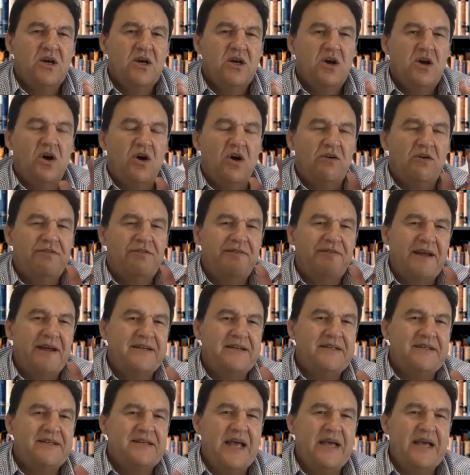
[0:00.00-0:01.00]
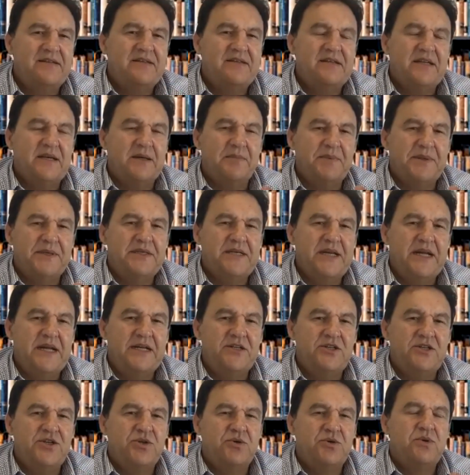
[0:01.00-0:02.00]
of fantastic
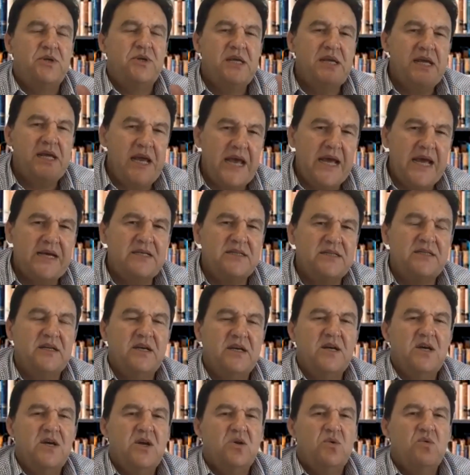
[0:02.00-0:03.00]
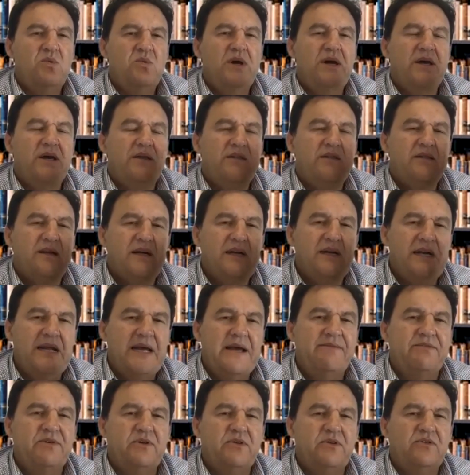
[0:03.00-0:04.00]
potential, yet with
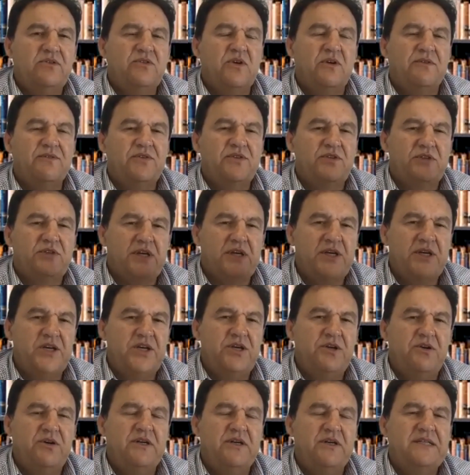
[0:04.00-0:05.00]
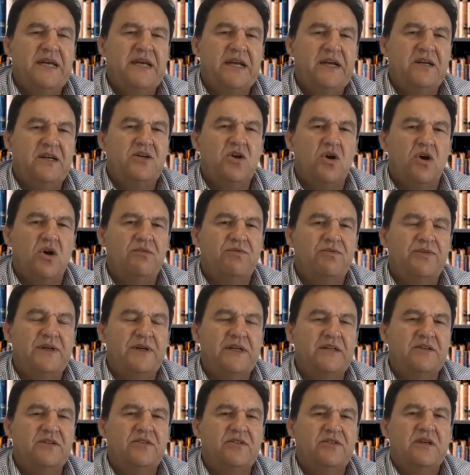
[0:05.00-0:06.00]
levels of security and
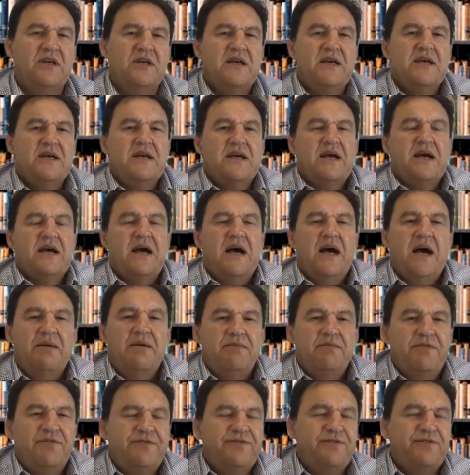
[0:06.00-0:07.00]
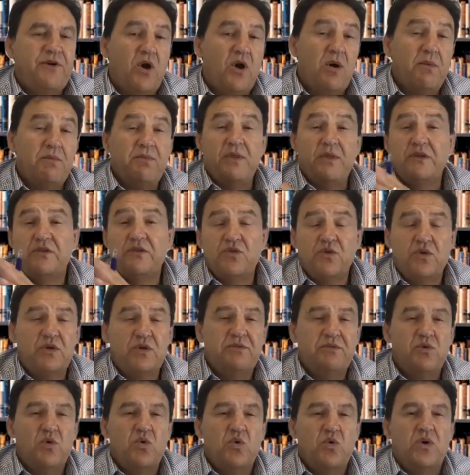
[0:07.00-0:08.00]
confidence from the sort
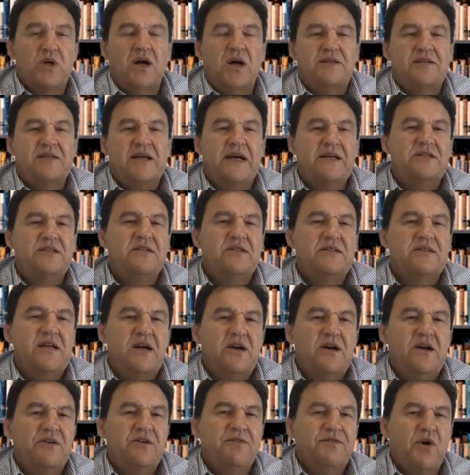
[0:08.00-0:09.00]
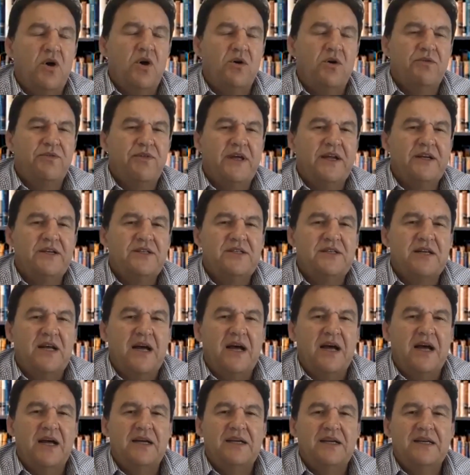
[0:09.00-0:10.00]
of organizations that are involved
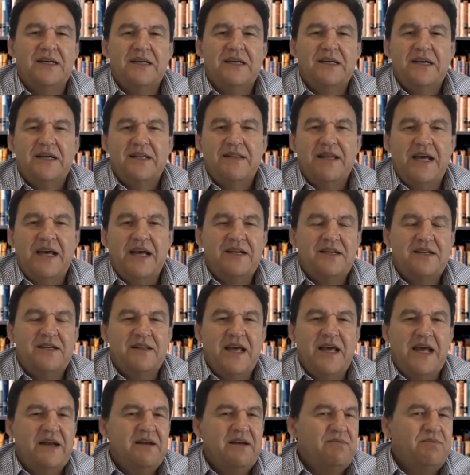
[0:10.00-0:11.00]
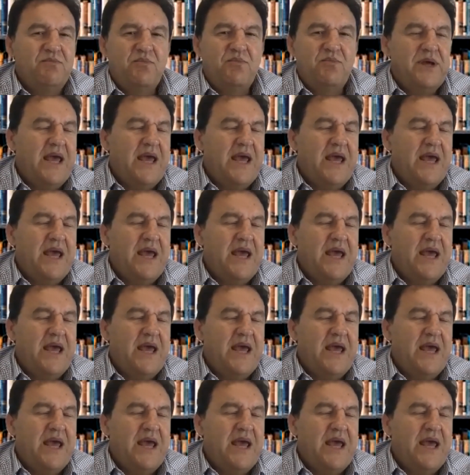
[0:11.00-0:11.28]
that we